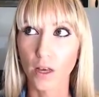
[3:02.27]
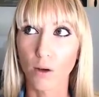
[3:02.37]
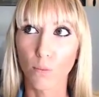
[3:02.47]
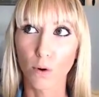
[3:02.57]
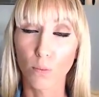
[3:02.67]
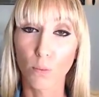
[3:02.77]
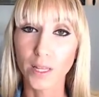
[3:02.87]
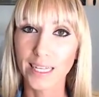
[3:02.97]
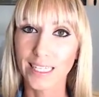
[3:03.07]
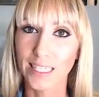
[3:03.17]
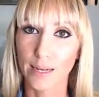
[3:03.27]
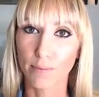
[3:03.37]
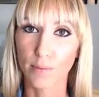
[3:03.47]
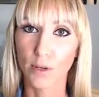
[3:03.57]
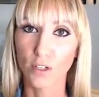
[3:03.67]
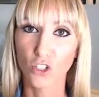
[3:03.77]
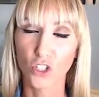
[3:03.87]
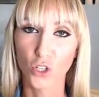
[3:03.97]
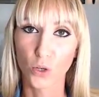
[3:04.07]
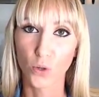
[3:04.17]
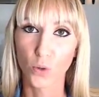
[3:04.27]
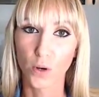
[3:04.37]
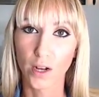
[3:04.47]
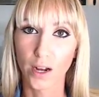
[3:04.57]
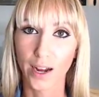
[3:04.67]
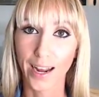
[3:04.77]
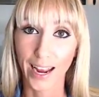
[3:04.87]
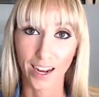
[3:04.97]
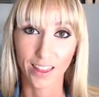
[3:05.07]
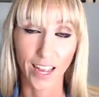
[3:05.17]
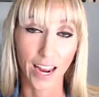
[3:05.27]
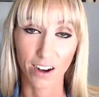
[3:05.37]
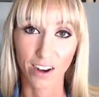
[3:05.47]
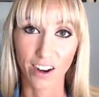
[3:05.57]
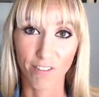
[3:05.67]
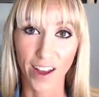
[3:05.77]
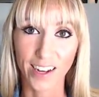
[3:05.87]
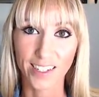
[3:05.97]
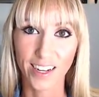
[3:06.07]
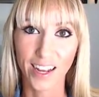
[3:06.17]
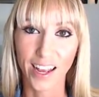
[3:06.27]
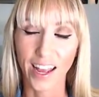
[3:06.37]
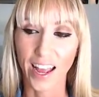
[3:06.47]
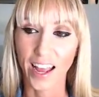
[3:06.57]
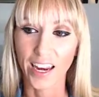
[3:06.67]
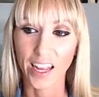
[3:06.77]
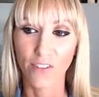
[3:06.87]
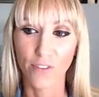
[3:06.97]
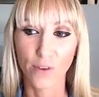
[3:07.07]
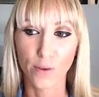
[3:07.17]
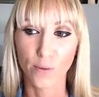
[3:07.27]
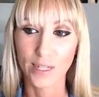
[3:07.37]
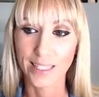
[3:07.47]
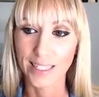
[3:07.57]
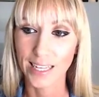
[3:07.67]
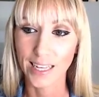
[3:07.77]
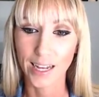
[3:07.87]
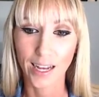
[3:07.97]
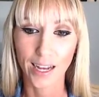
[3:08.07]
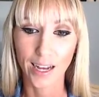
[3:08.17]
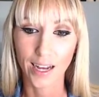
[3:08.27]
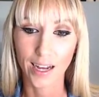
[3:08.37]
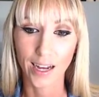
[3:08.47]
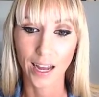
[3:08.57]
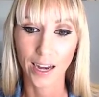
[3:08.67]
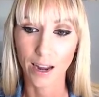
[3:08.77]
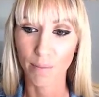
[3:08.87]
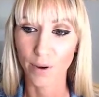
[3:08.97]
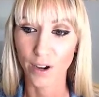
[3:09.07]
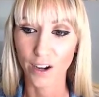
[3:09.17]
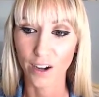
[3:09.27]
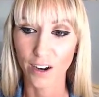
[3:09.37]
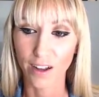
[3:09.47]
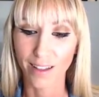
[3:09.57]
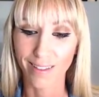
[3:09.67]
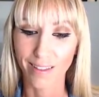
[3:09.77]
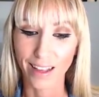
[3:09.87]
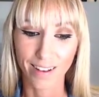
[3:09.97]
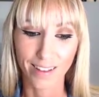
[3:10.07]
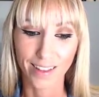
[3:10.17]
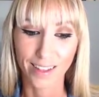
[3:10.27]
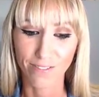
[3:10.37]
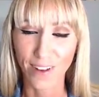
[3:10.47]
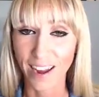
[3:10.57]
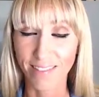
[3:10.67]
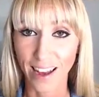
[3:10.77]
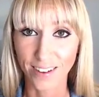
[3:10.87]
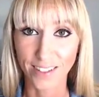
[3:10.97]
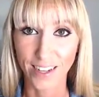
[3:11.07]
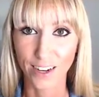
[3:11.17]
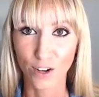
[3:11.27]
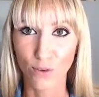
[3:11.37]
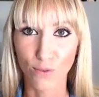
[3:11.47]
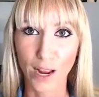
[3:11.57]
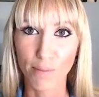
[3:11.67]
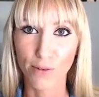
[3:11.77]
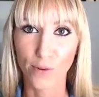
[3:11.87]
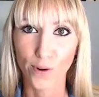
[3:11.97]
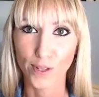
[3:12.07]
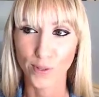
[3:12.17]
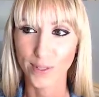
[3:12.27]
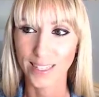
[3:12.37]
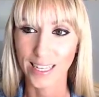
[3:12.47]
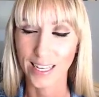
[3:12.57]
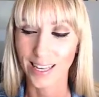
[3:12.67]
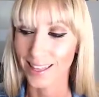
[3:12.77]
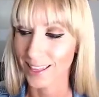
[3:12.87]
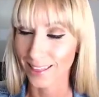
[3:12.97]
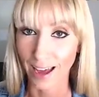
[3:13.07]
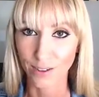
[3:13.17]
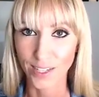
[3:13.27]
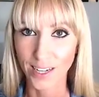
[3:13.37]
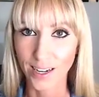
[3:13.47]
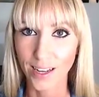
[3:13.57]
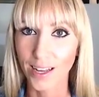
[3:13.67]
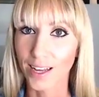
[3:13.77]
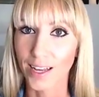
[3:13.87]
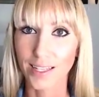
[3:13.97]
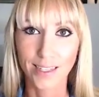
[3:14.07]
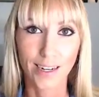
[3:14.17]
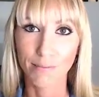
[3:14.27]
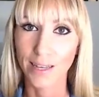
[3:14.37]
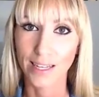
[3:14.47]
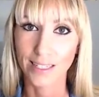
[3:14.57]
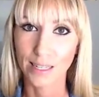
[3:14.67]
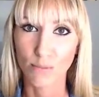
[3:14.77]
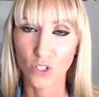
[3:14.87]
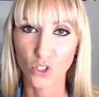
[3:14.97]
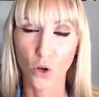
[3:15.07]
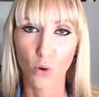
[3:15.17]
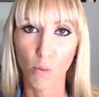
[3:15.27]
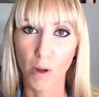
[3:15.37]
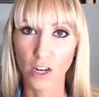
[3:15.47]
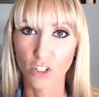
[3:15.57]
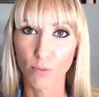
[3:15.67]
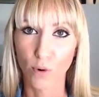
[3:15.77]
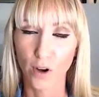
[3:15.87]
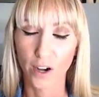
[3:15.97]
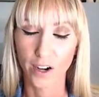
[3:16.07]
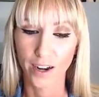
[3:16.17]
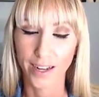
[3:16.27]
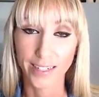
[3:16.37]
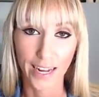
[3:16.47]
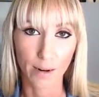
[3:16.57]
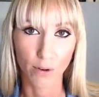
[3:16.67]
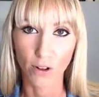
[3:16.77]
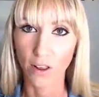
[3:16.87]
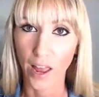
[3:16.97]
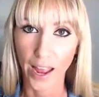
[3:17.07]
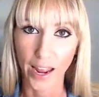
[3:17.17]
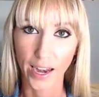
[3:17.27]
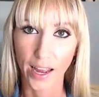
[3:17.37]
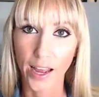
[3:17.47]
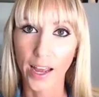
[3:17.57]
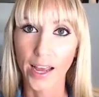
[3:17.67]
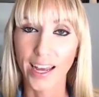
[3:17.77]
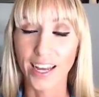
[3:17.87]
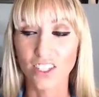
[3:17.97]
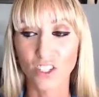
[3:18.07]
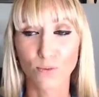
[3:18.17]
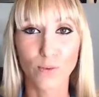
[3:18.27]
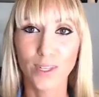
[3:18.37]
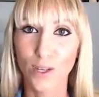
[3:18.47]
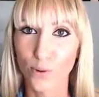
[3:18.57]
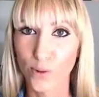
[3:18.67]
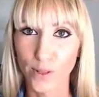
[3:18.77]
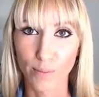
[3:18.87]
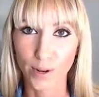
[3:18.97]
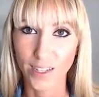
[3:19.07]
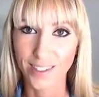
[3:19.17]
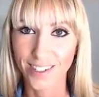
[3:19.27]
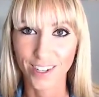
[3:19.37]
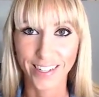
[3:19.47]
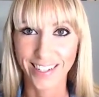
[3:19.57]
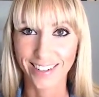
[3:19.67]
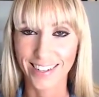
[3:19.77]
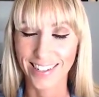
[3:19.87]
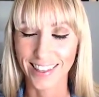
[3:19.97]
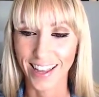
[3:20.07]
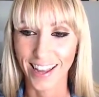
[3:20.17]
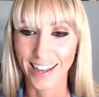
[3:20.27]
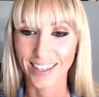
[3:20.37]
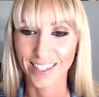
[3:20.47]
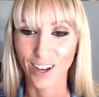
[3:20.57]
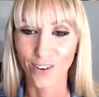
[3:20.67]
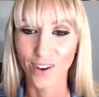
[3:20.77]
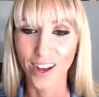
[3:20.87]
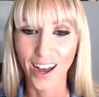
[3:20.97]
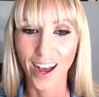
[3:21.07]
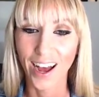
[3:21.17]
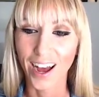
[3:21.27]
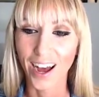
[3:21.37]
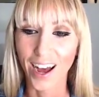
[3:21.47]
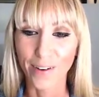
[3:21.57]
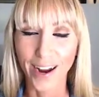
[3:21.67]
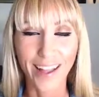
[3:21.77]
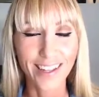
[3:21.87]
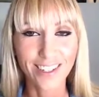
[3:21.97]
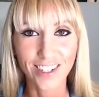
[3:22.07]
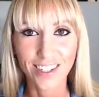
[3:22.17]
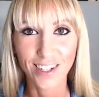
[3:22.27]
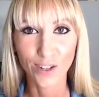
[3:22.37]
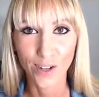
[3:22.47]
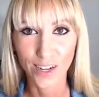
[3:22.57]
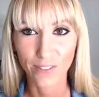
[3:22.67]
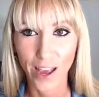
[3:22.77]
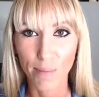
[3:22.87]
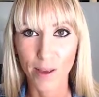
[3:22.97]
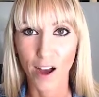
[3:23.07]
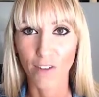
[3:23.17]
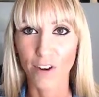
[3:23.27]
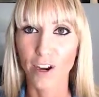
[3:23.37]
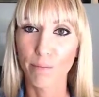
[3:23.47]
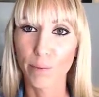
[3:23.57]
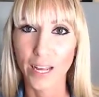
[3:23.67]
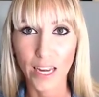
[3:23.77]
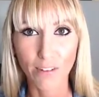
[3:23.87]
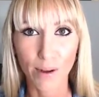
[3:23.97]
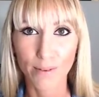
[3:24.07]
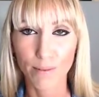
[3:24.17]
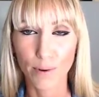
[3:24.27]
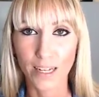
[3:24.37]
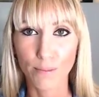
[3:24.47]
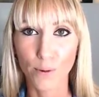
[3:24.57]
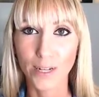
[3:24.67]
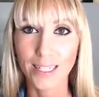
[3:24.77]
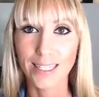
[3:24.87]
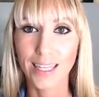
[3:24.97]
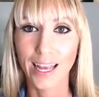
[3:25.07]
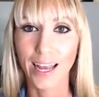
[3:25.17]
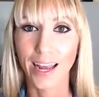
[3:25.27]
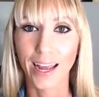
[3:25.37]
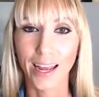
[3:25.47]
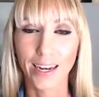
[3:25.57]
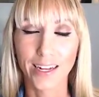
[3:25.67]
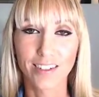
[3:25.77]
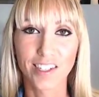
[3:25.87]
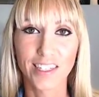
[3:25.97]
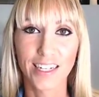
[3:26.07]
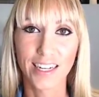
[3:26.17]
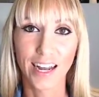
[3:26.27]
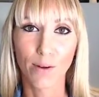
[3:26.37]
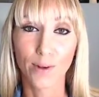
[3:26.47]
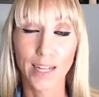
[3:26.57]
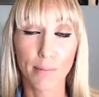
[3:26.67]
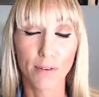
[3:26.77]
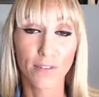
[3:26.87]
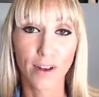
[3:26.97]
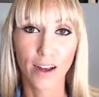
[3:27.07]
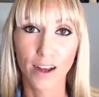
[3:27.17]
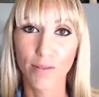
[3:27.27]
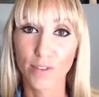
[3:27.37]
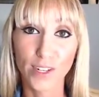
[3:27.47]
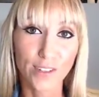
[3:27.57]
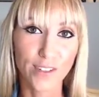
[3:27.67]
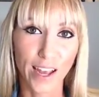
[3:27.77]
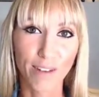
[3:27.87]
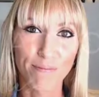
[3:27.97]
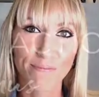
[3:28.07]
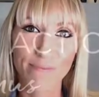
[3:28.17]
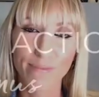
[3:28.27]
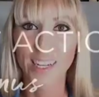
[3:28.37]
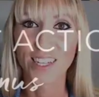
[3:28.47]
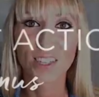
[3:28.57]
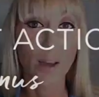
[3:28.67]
we're really susceptible to the anchoring effect. And if you see a number like 5,000 right before you see the 1,000, it's going to make it seem so much more attainable. And it's just really cool. The brain's a crazy, crazy thing. So I would highly suggest including a VIP offer, playing around with the price points, and just seeing what type of results you get. So